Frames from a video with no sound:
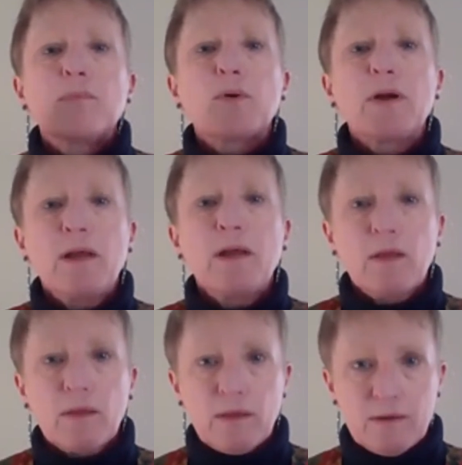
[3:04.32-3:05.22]

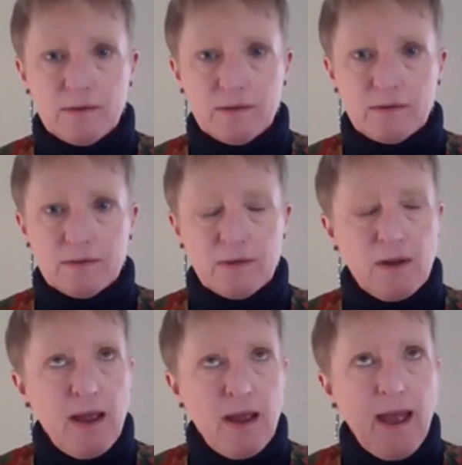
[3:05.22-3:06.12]
Breathe.
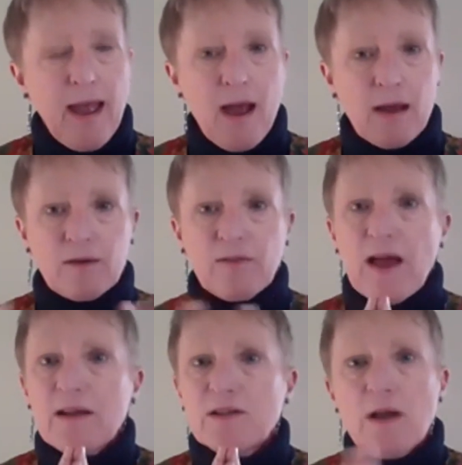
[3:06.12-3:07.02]
And
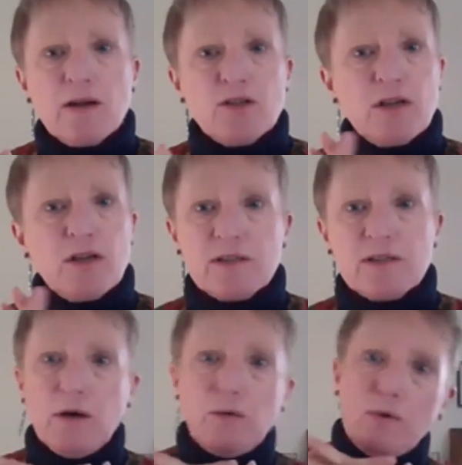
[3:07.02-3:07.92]
that is not just
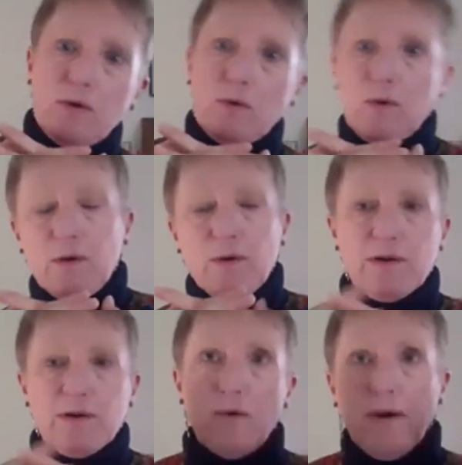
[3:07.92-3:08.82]
a woo-woo
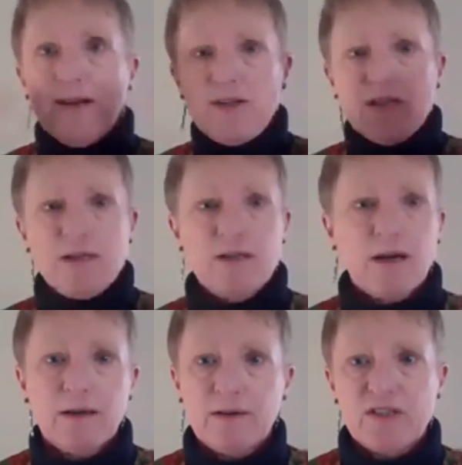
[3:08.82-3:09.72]
or new agey
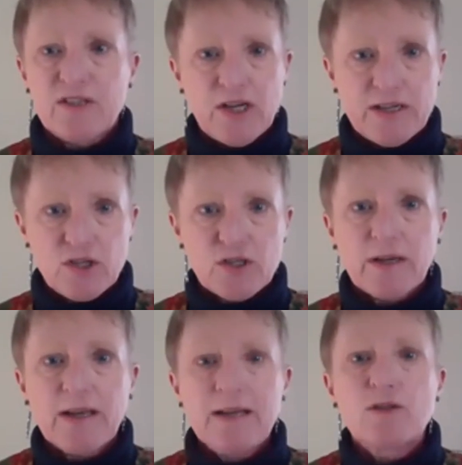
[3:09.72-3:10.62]
kind of suggestion.
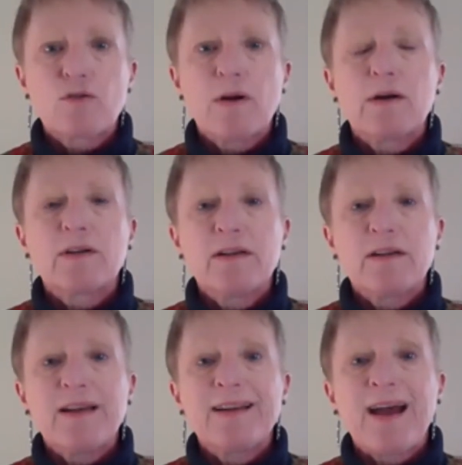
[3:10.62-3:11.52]
It is grounded
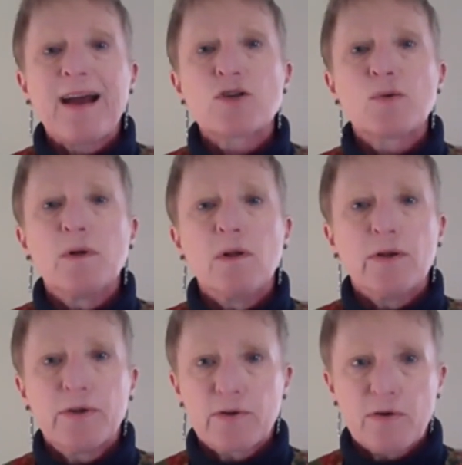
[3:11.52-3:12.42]
in actual
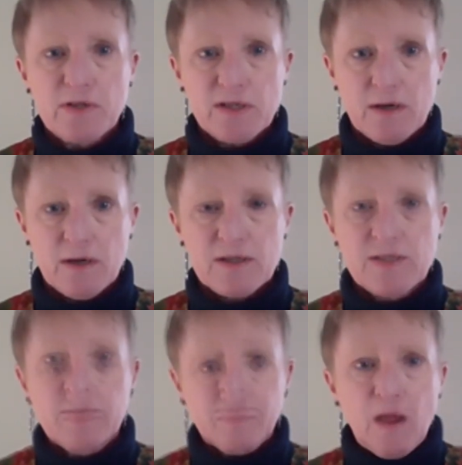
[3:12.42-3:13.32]
neuroscience.